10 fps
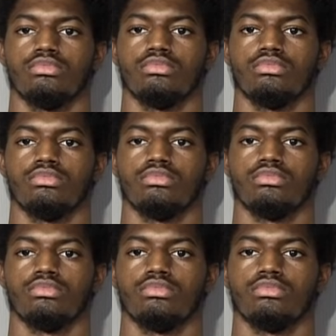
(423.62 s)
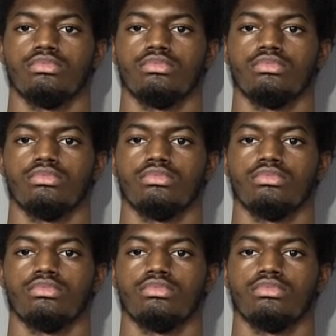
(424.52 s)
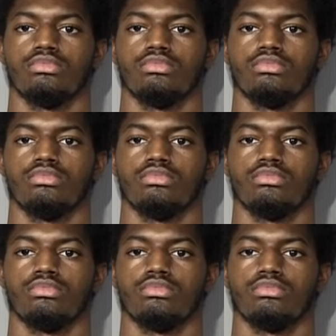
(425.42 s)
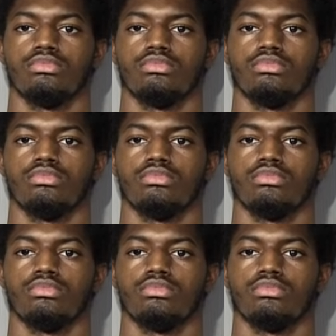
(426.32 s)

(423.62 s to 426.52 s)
This person isn't speaking.